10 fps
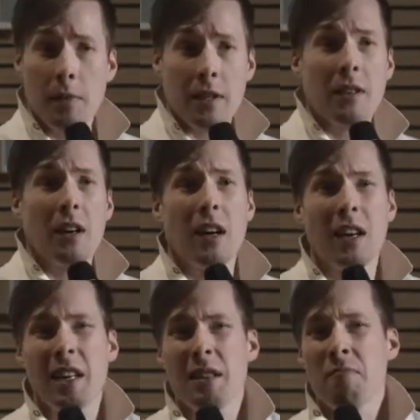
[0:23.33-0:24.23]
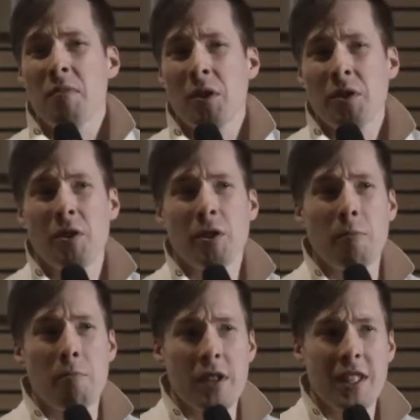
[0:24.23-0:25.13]
but I'm not going
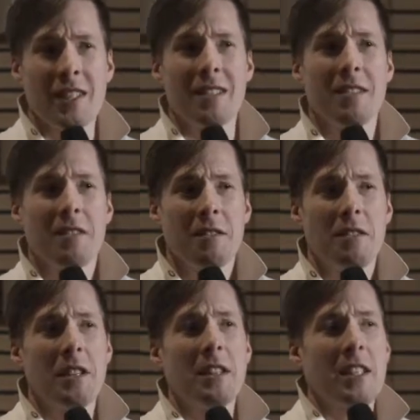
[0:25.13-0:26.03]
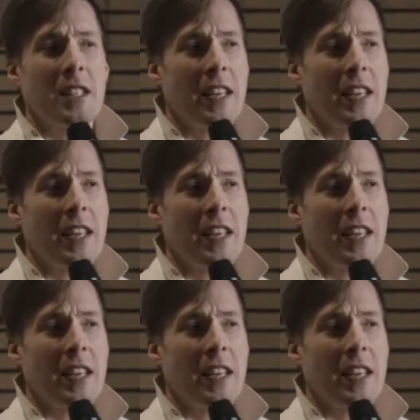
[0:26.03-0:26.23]
to present it as a